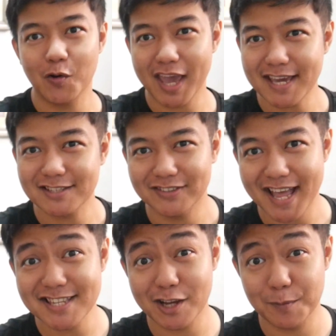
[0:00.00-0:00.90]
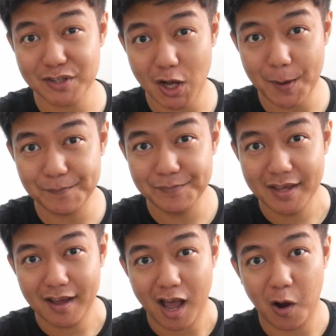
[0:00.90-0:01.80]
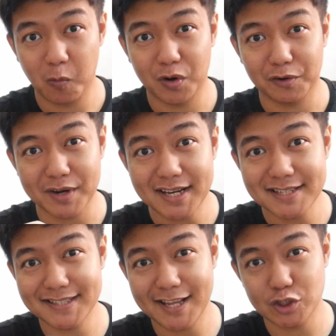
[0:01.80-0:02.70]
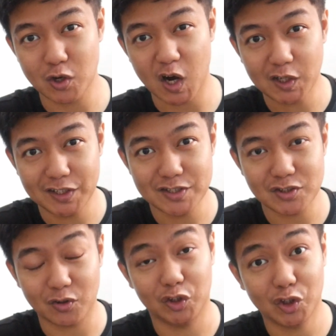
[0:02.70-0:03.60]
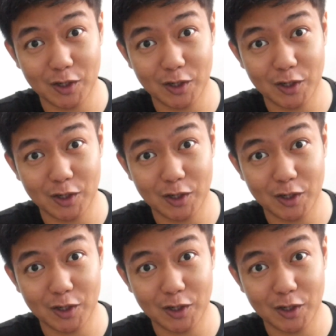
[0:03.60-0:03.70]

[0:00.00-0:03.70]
Okay, so that sums up our real estate jargons or